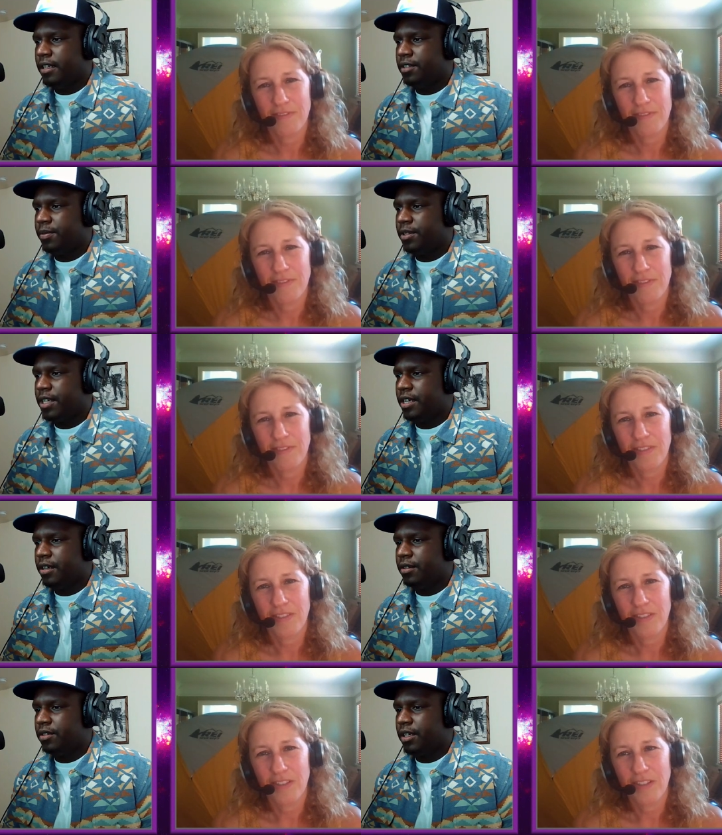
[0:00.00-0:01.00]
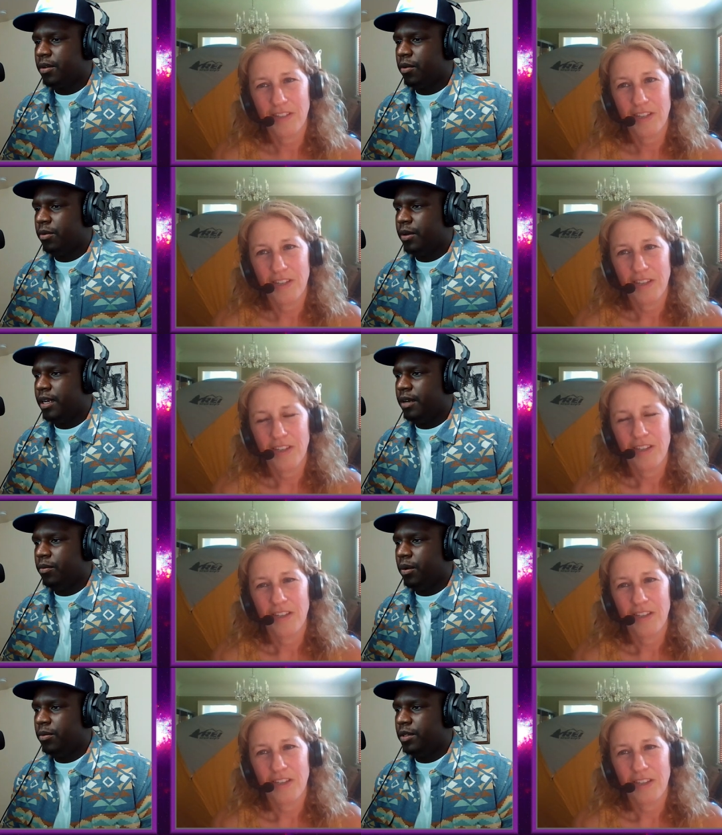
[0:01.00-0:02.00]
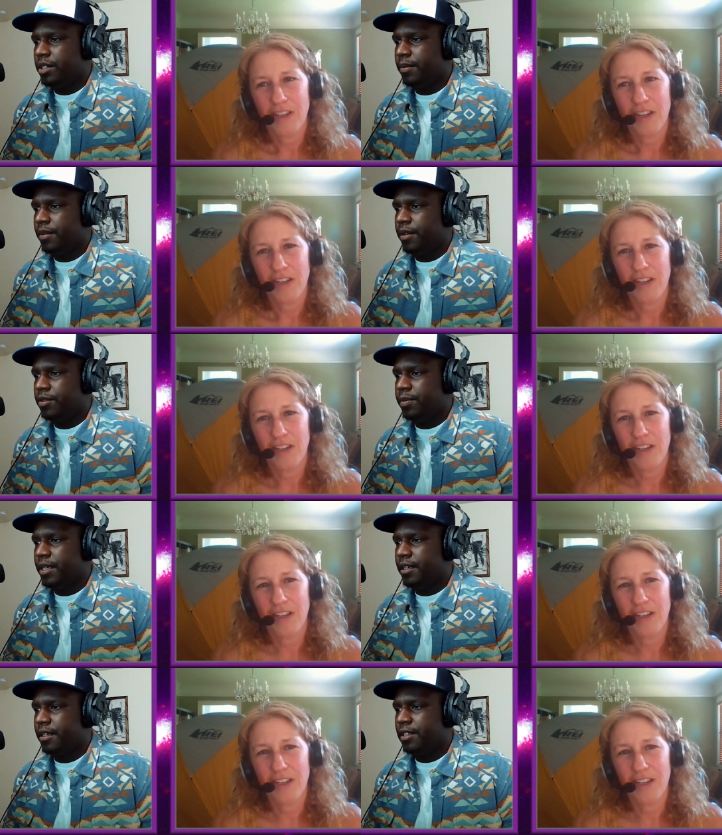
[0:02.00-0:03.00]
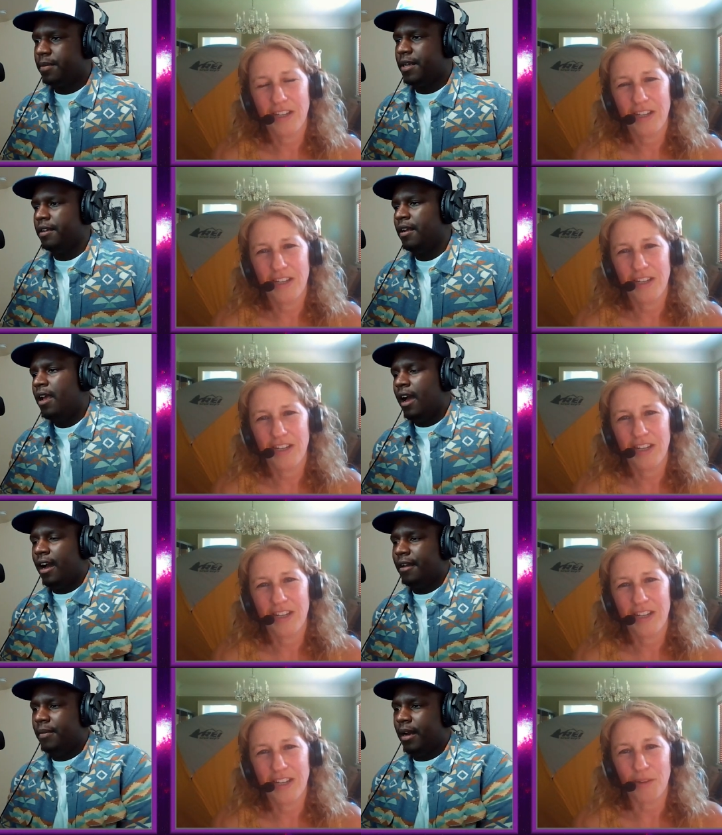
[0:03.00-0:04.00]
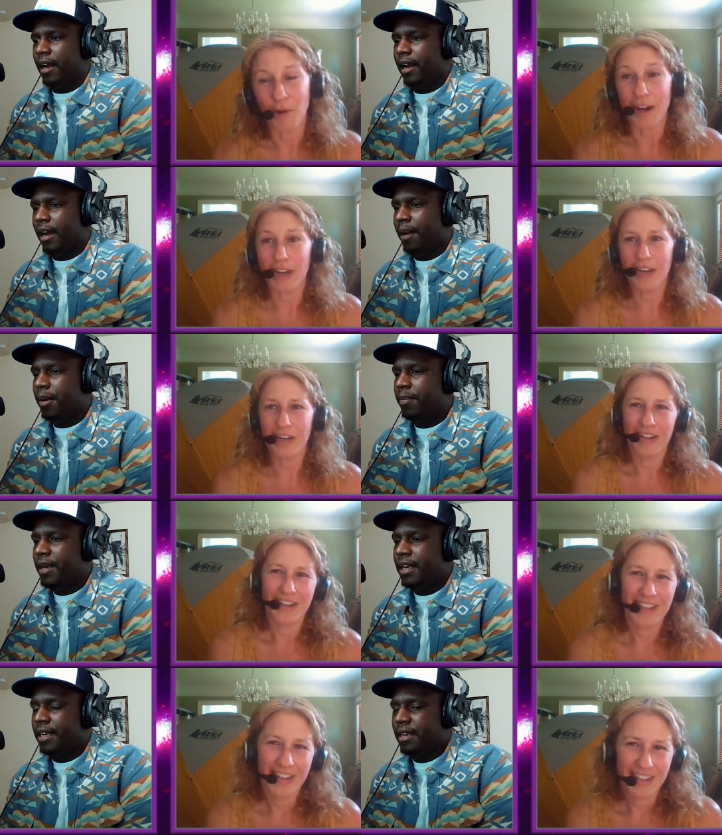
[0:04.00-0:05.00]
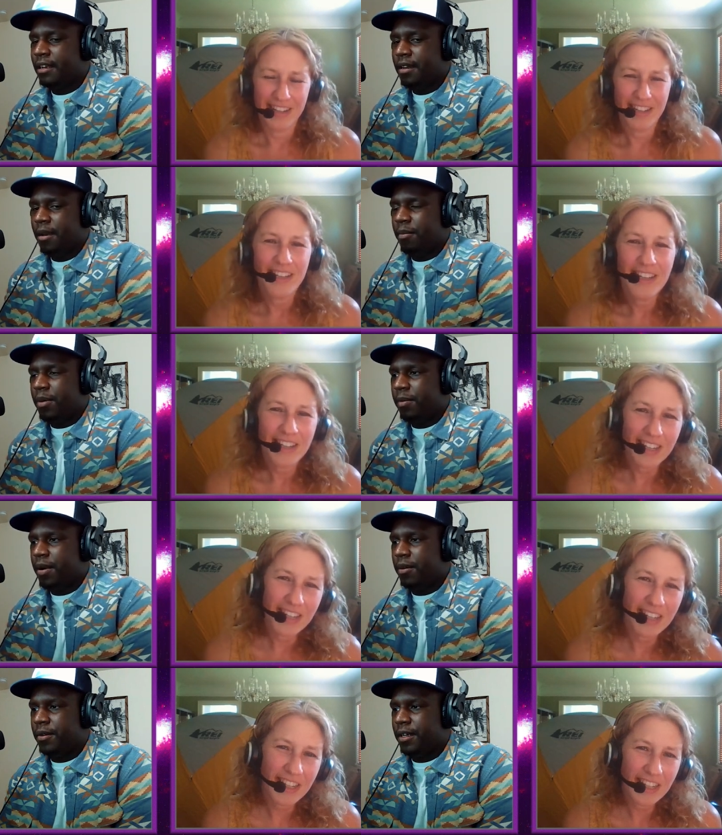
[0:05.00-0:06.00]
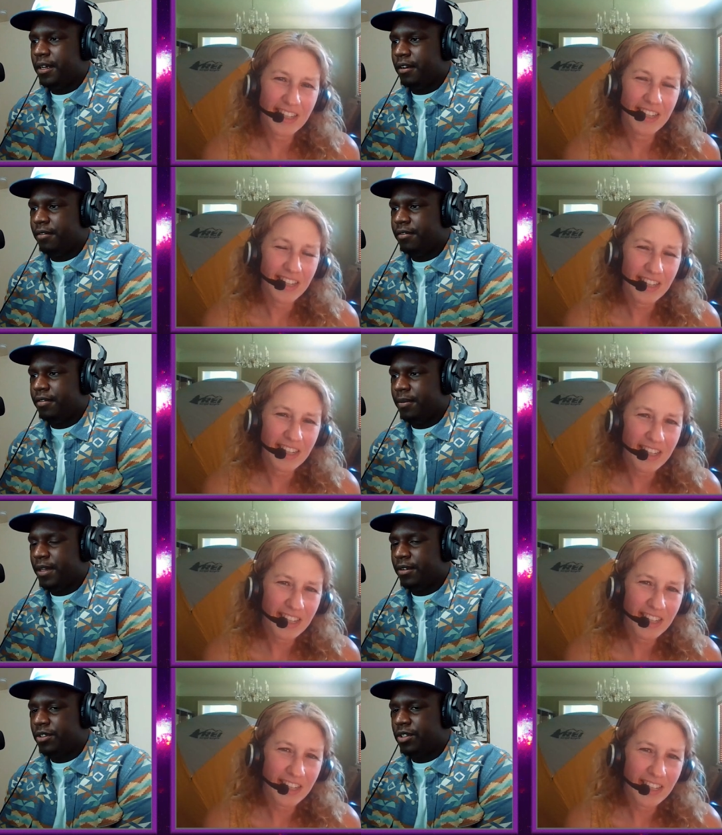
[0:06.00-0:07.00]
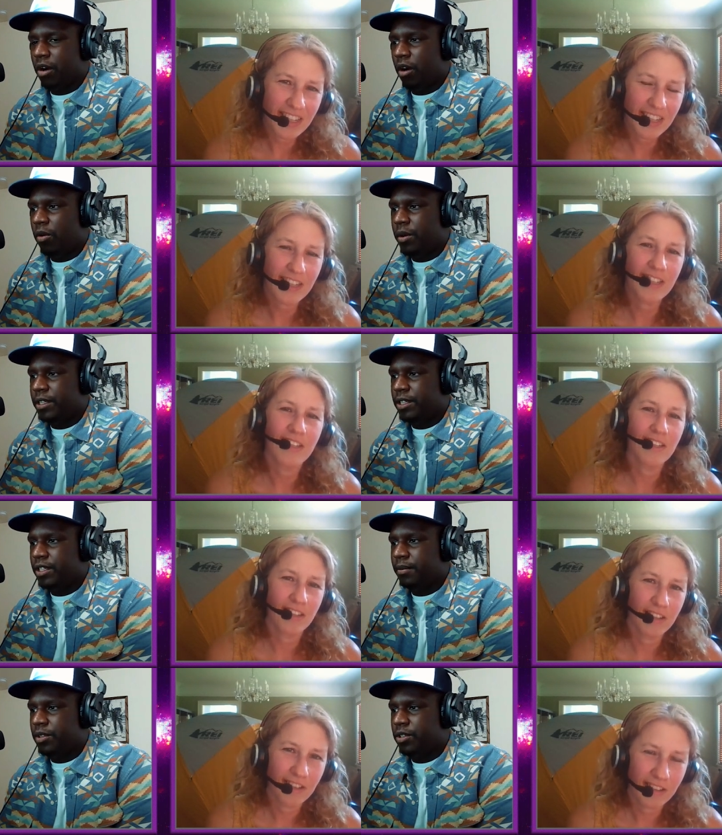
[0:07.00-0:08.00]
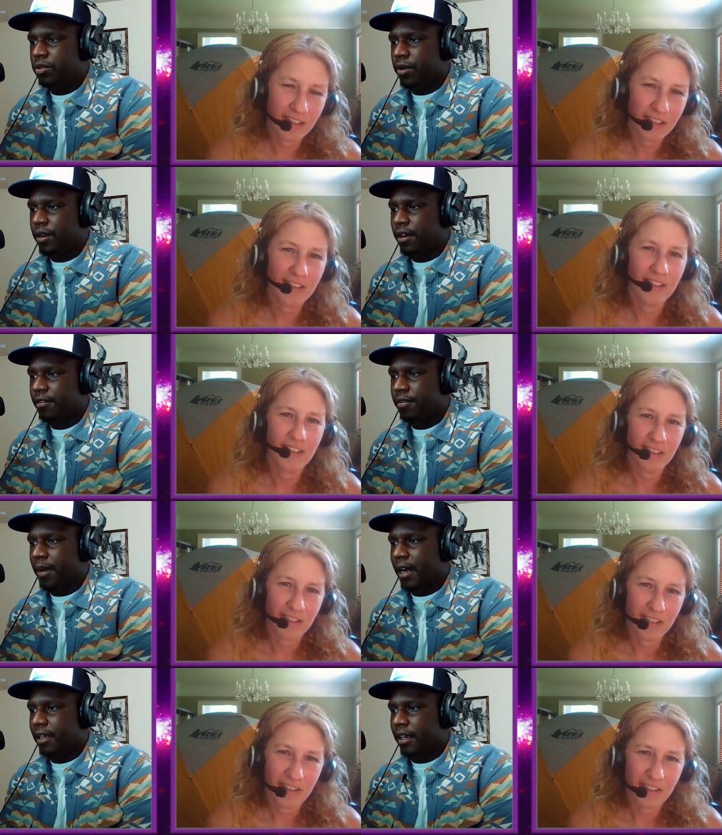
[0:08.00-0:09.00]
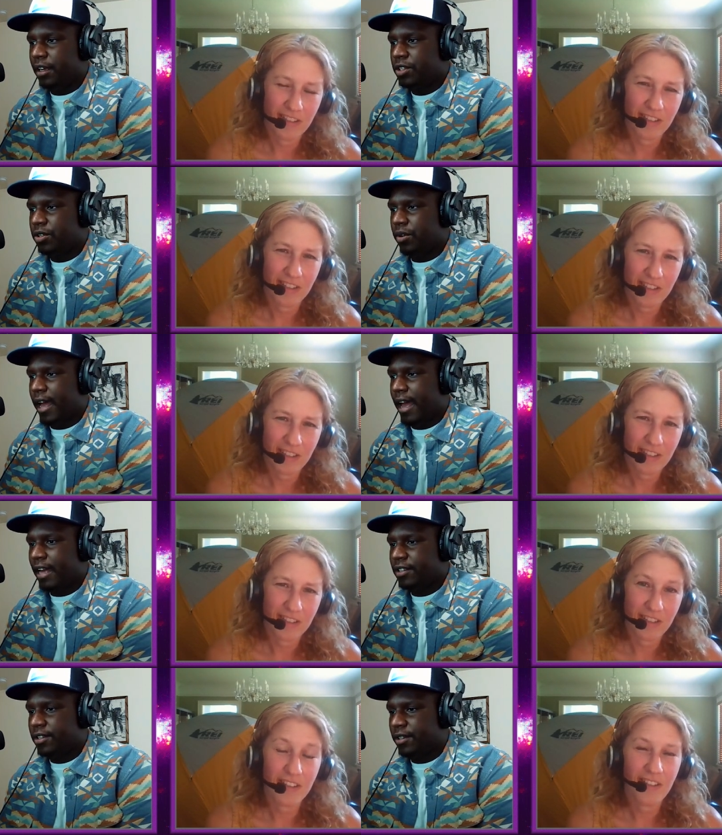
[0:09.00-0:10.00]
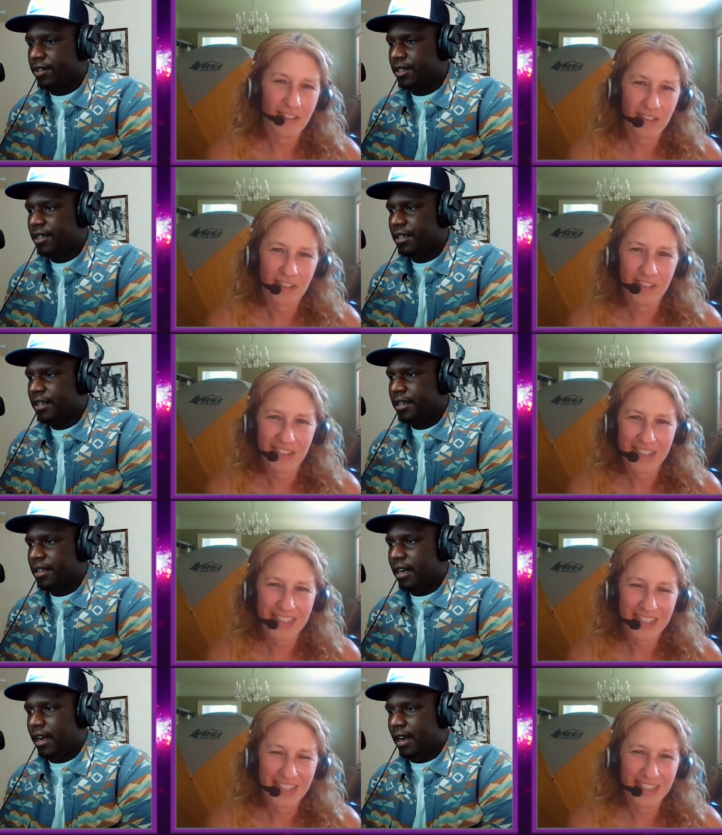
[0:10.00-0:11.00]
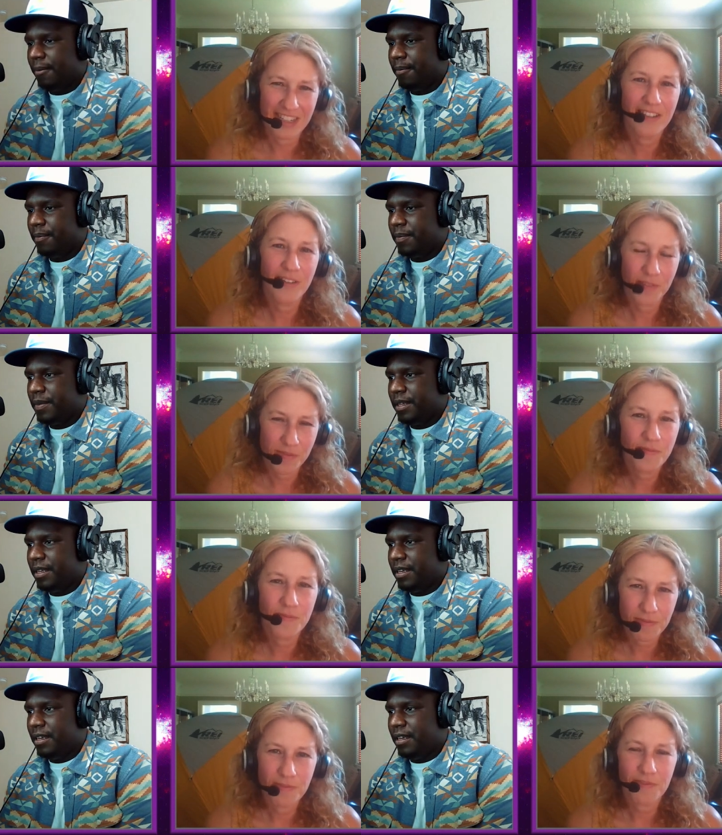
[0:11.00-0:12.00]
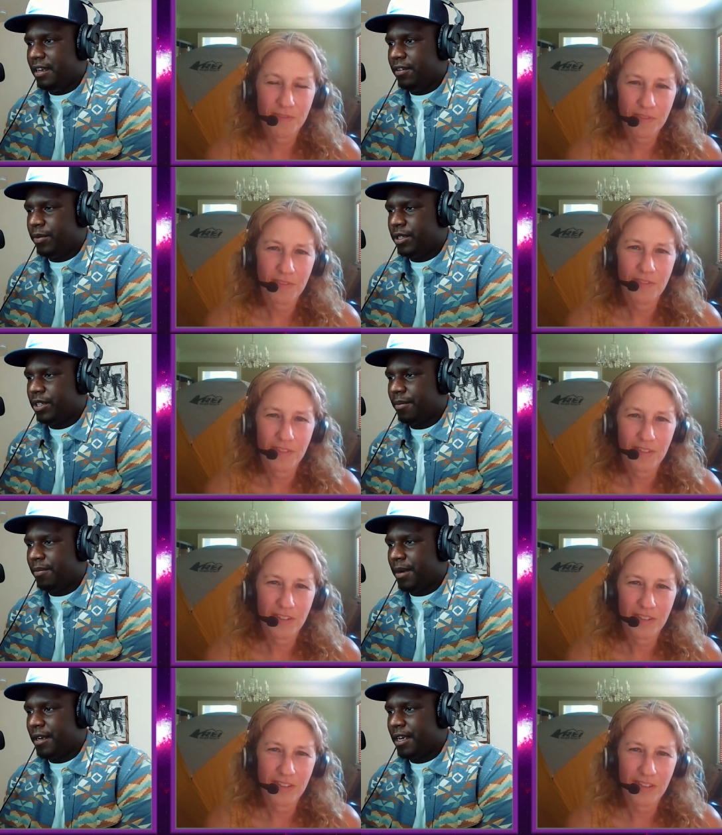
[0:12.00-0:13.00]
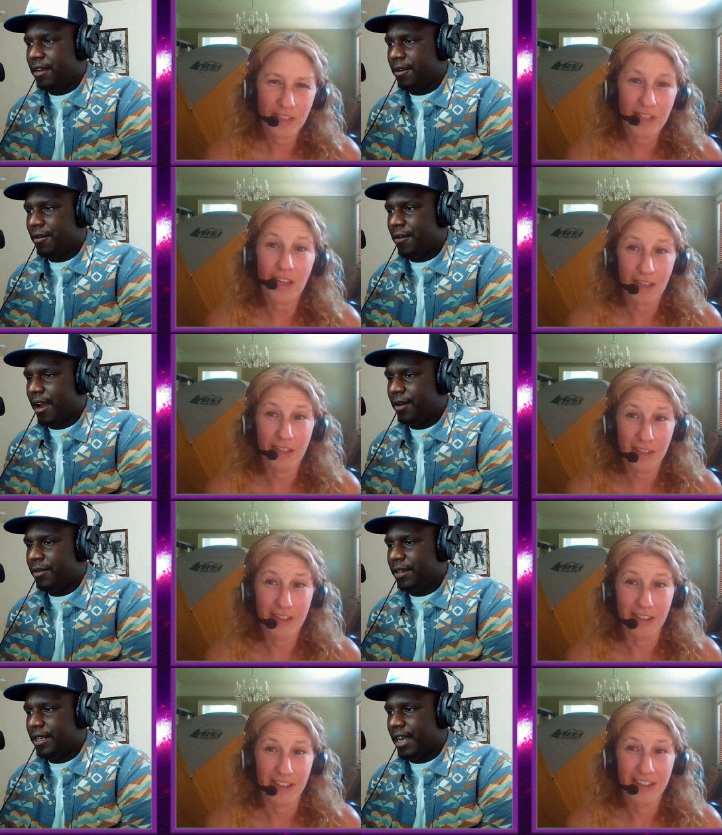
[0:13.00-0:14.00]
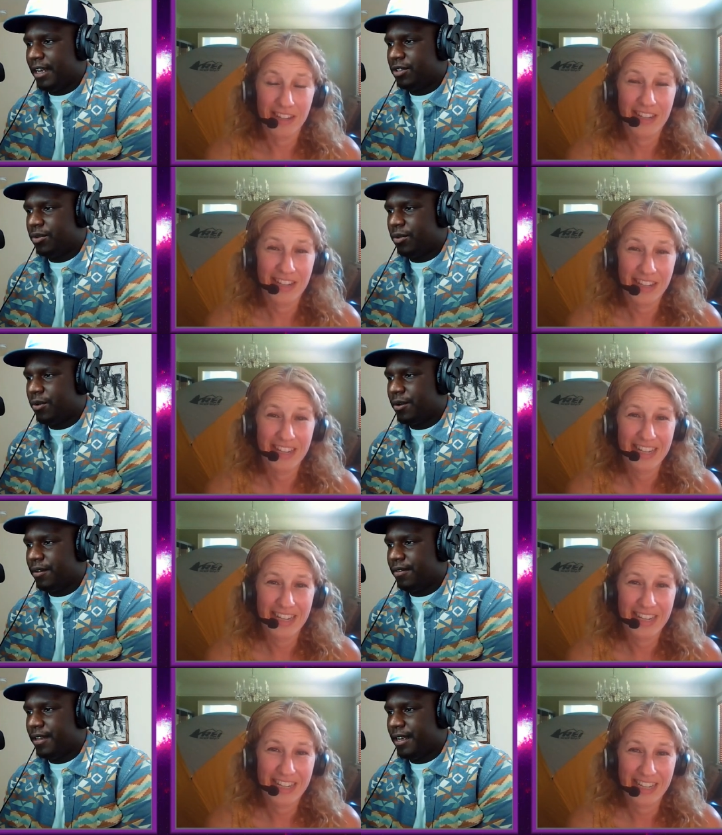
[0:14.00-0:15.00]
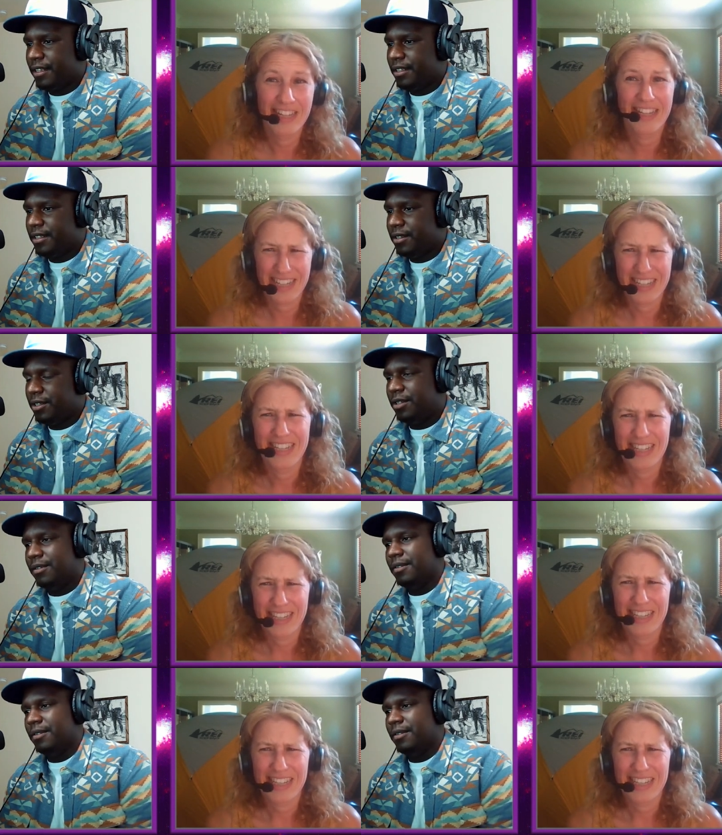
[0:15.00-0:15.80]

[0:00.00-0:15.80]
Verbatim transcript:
Speaker 1: in these mosquitoes? Like, what would and what would some of those be? Because I mean, I right? I'm a big proponent of. I mean, there's always some sort of biological hazard. Um, if we start monkeying around with the natural order of things,